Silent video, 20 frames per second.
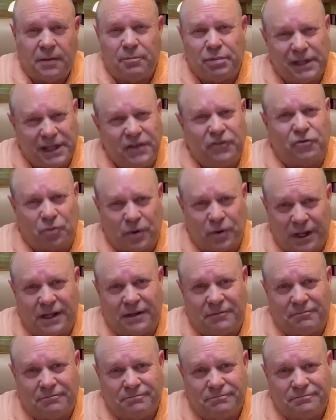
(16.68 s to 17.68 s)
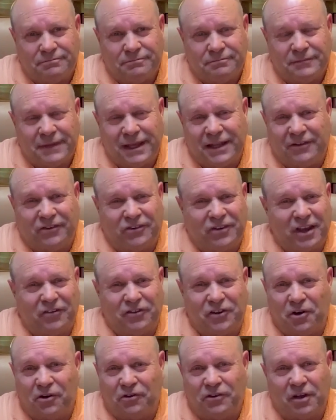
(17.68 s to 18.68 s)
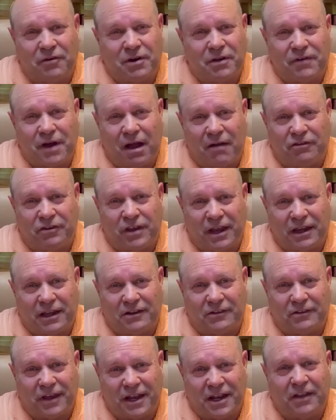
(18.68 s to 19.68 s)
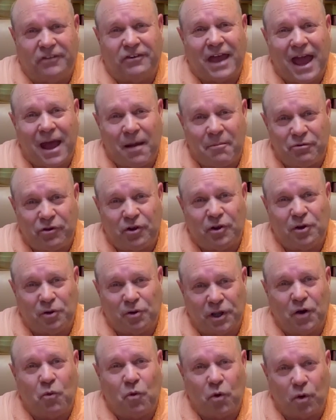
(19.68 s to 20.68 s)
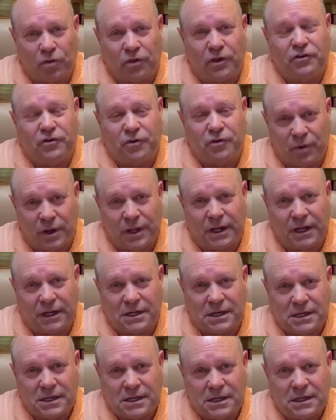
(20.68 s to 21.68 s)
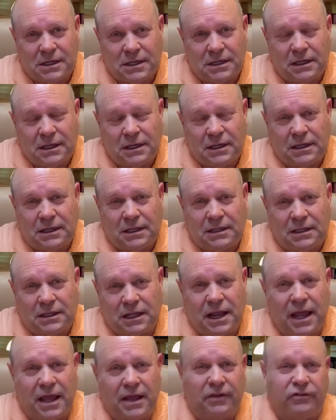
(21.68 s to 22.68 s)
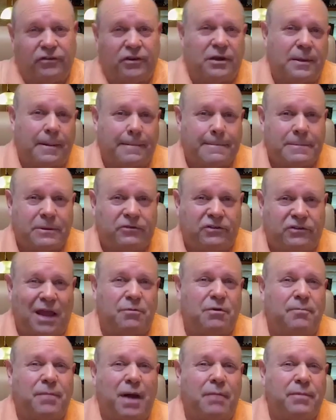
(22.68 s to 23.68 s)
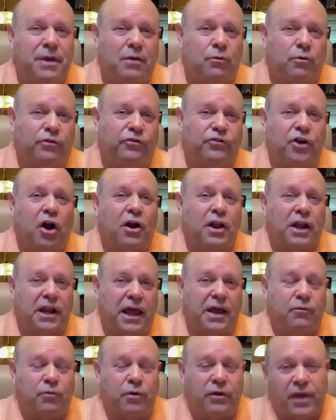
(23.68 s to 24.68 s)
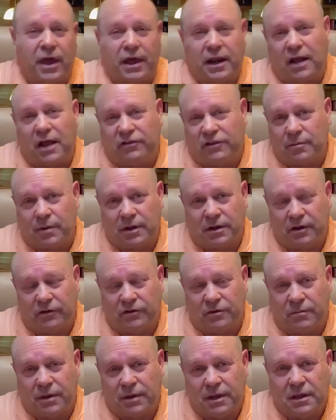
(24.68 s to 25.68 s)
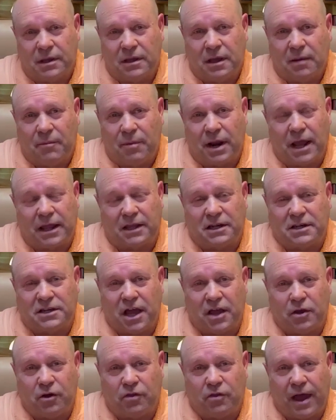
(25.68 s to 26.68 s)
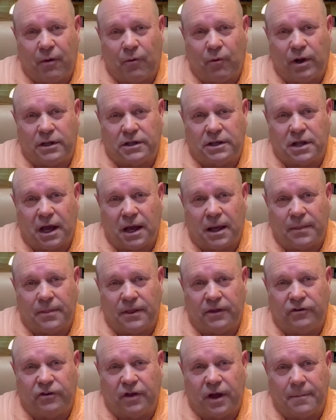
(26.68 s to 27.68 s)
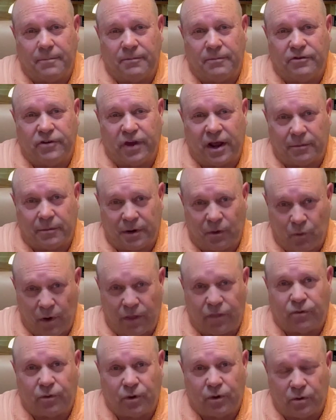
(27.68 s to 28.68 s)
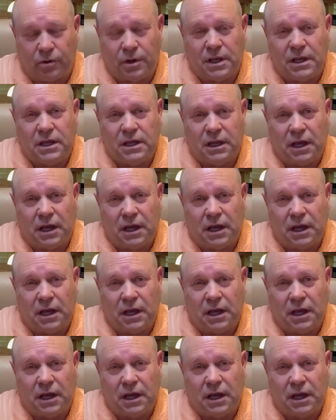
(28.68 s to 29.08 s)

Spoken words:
Please read it. It's 60 or 75 seconds, and it's absolutely worth it to read it. Today's statement by me will start and end with anti-Semitism, but I can tell you that what this gentleman went through